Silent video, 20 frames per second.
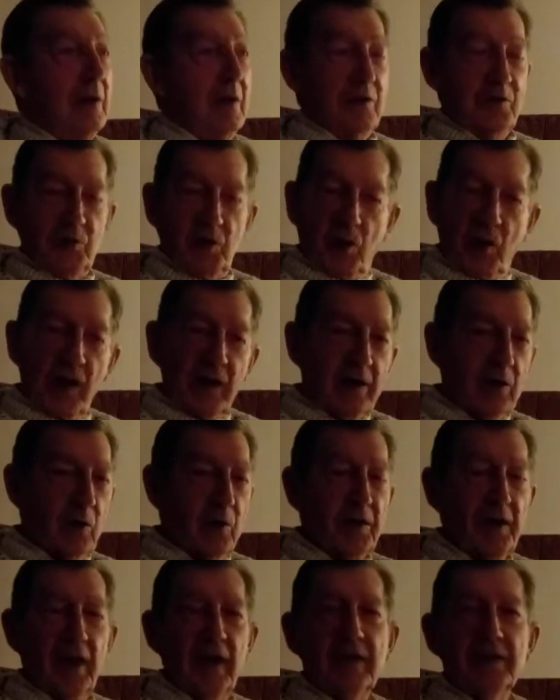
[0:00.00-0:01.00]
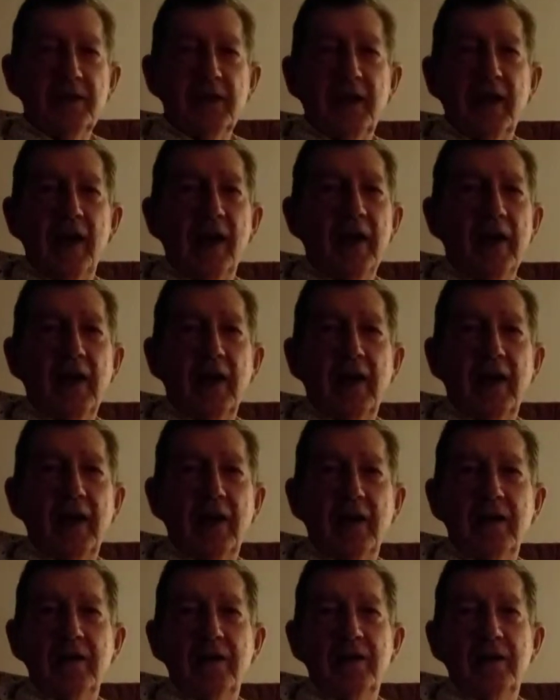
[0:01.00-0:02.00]
So I go down to Cadillac.
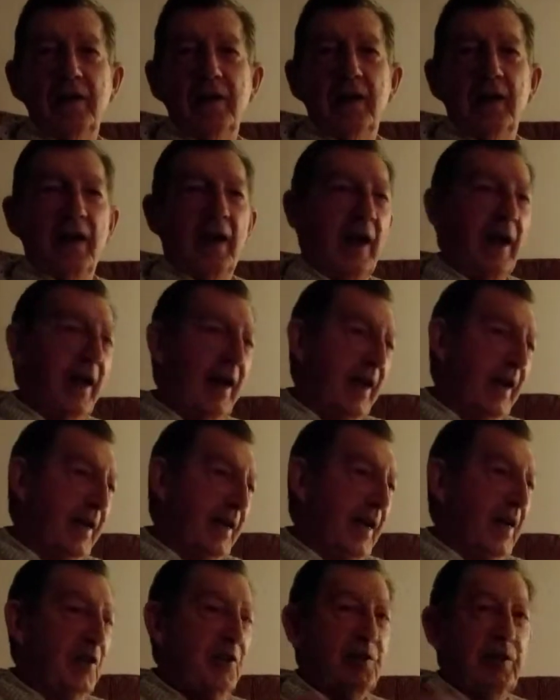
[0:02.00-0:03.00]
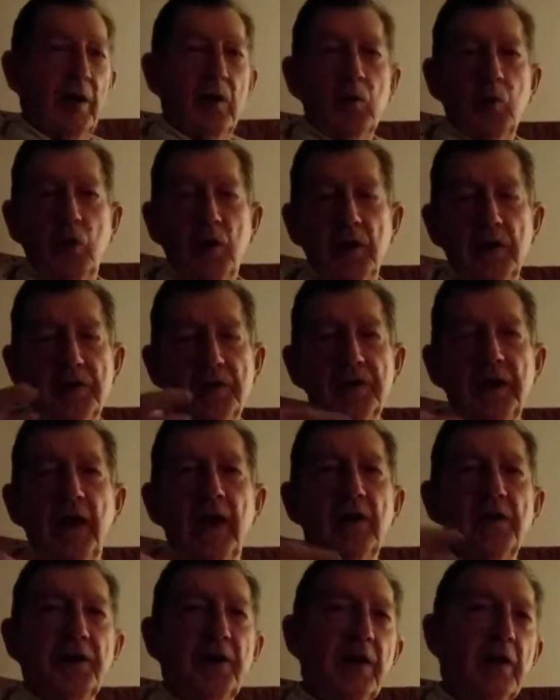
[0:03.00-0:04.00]
And I start working
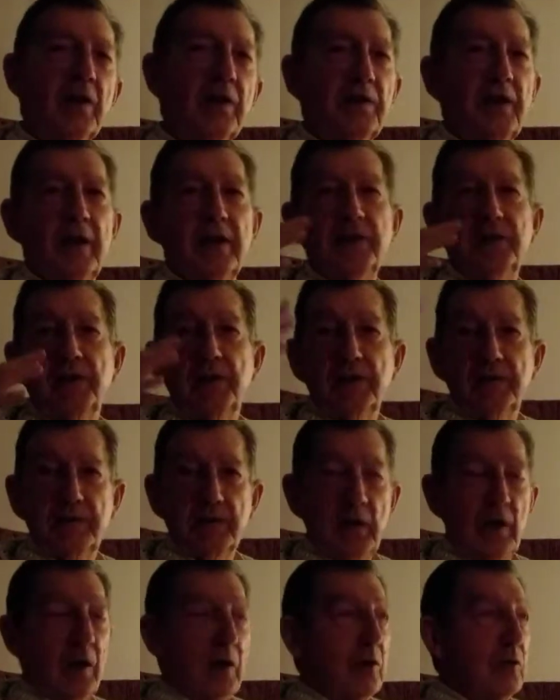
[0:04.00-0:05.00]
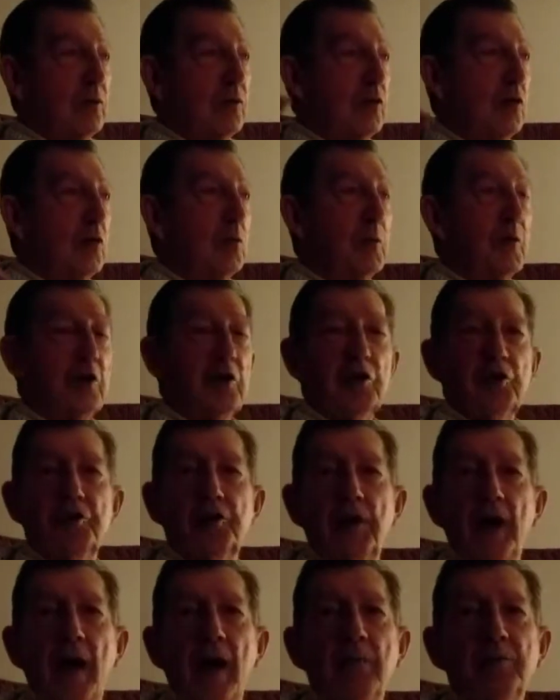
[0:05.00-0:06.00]
down there, and I did numerous
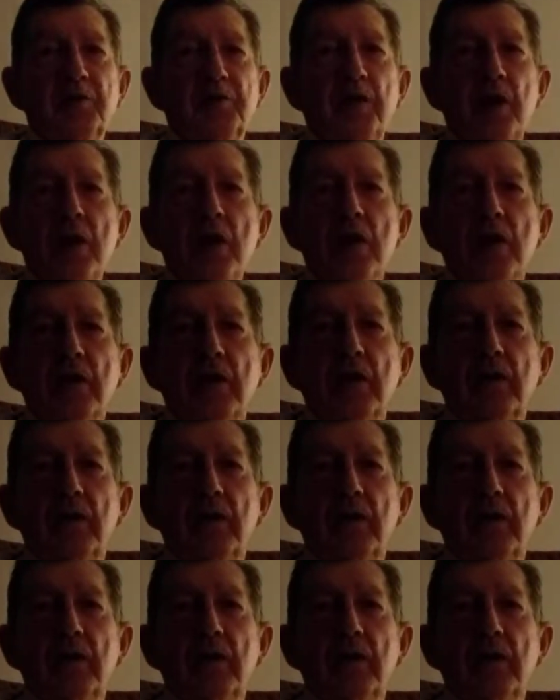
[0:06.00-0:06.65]
jobs there.